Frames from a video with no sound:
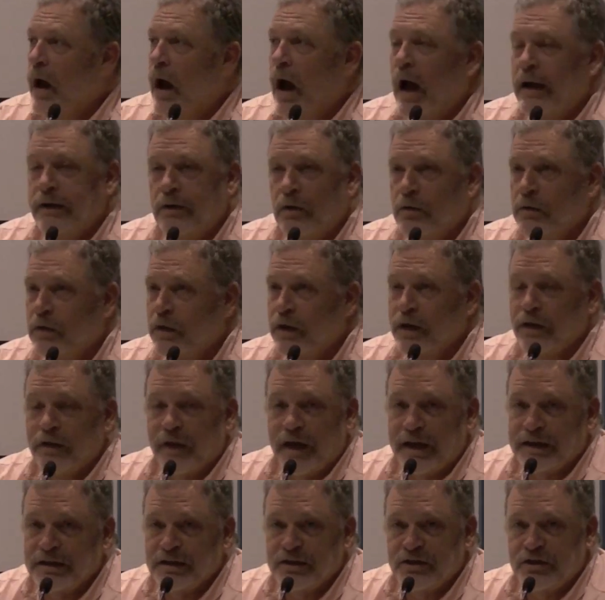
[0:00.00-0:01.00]
I don't think
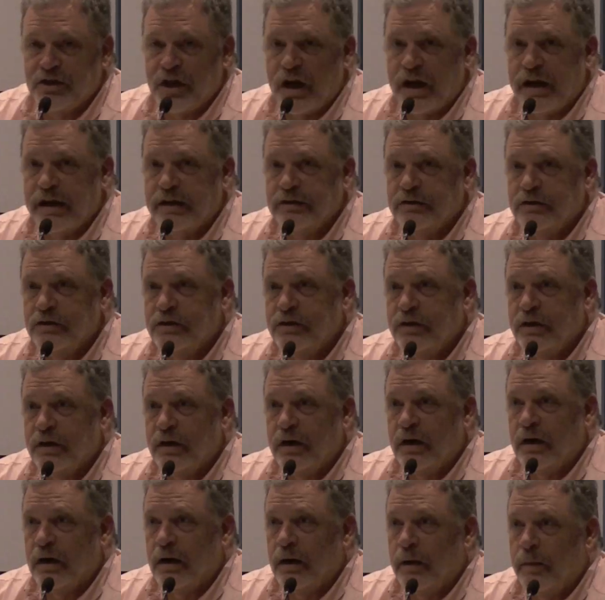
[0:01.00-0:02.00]
that's changed.
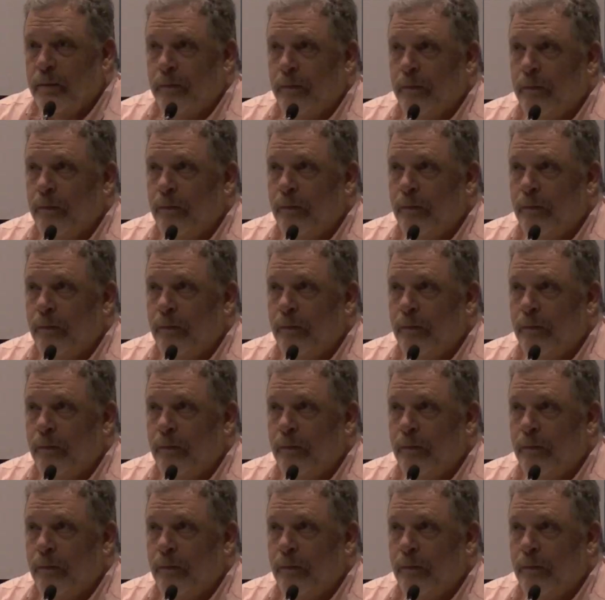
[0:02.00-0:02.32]
Um,